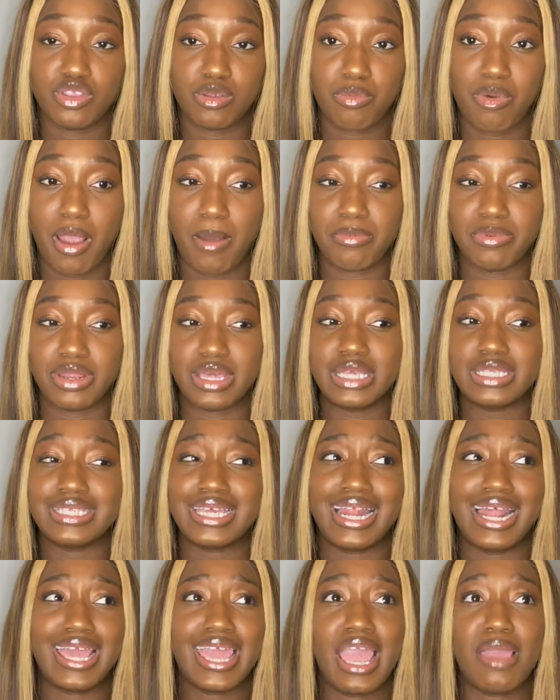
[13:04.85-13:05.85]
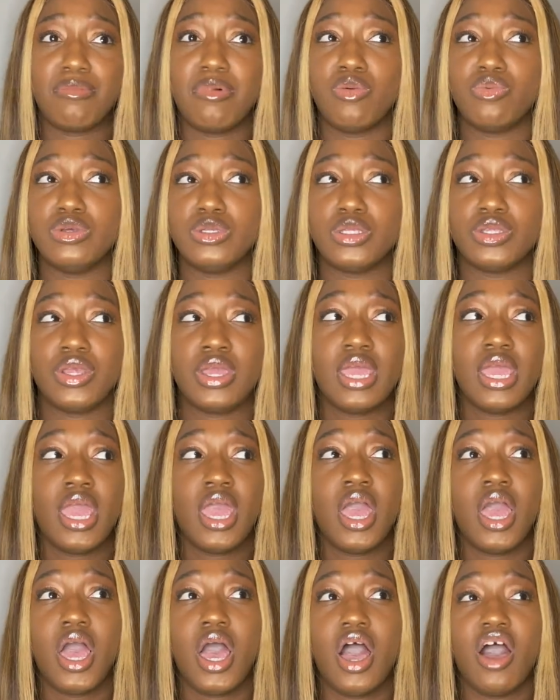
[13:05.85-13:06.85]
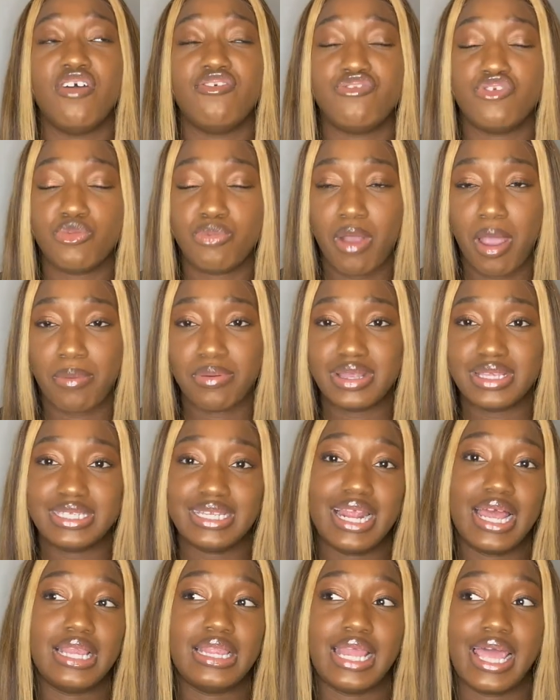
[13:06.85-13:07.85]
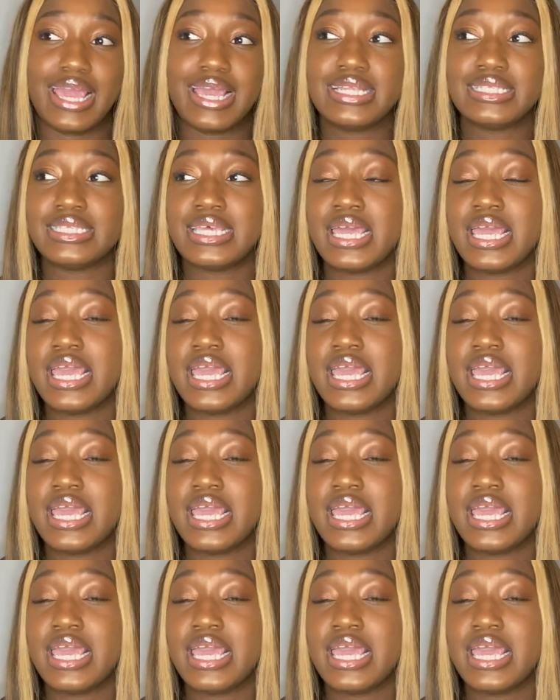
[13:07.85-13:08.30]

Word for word: the properties, and I came up with a few properties that I liked.